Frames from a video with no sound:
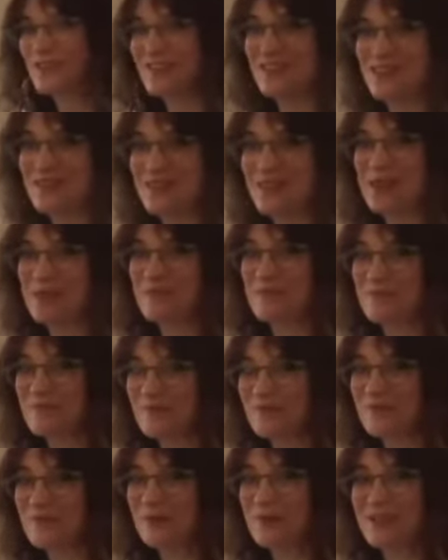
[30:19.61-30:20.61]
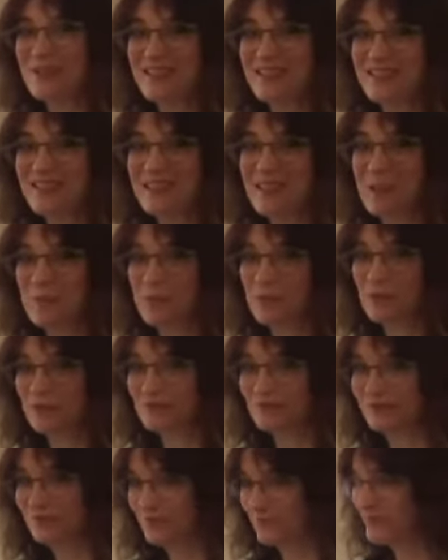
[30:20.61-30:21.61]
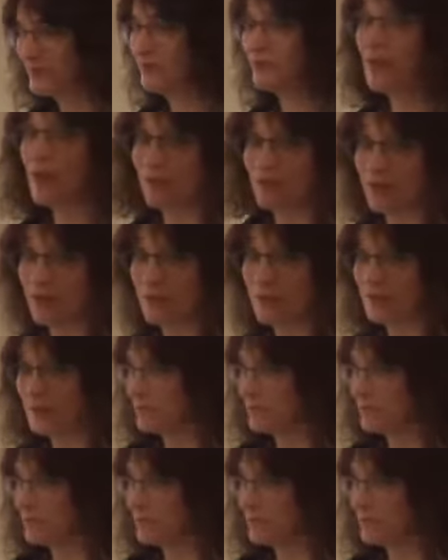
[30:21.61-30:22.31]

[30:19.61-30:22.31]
flip, fold, staple. 5 times.